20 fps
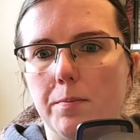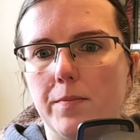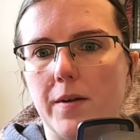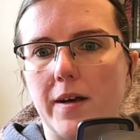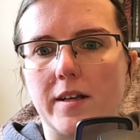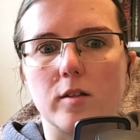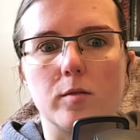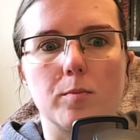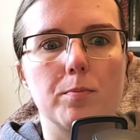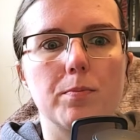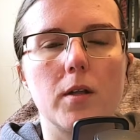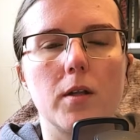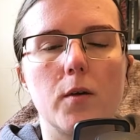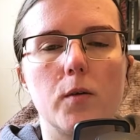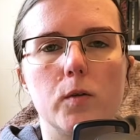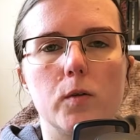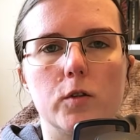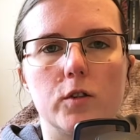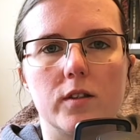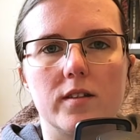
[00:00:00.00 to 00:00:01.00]

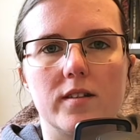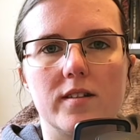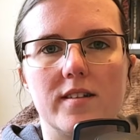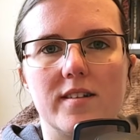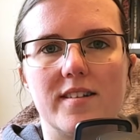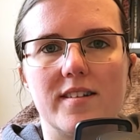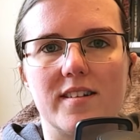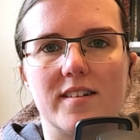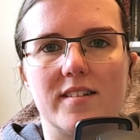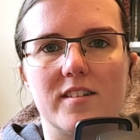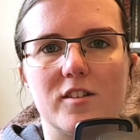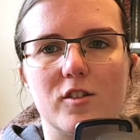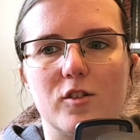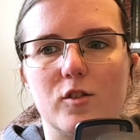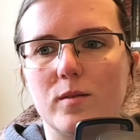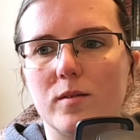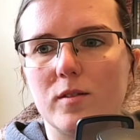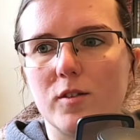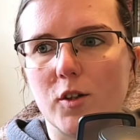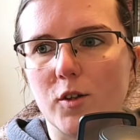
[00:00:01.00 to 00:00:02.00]
explosions and
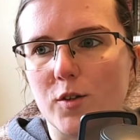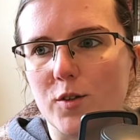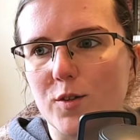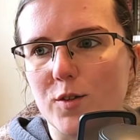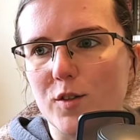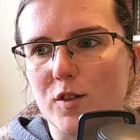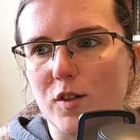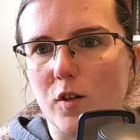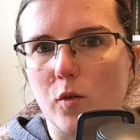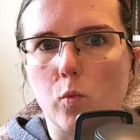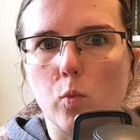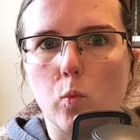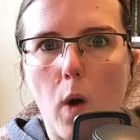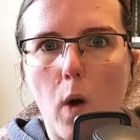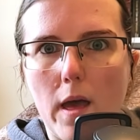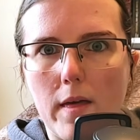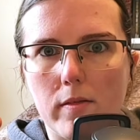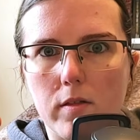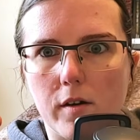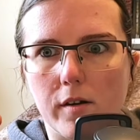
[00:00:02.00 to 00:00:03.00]
dust and
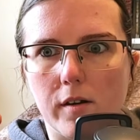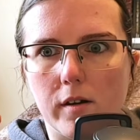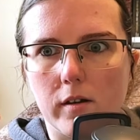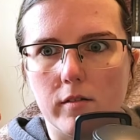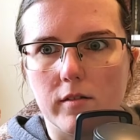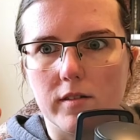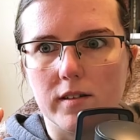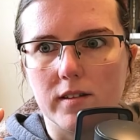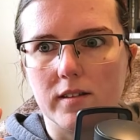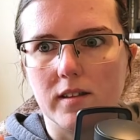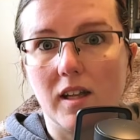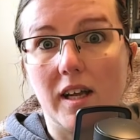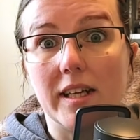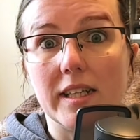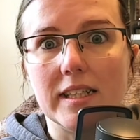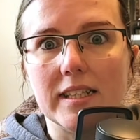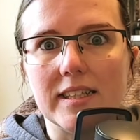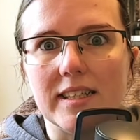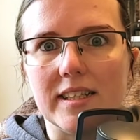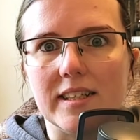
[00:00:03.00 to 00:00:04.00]
weather and
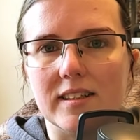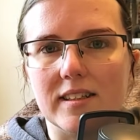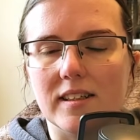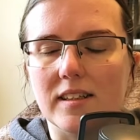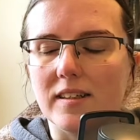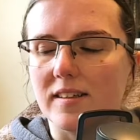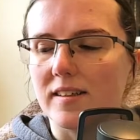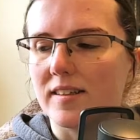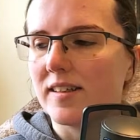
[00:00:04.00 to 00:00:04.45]
lightning and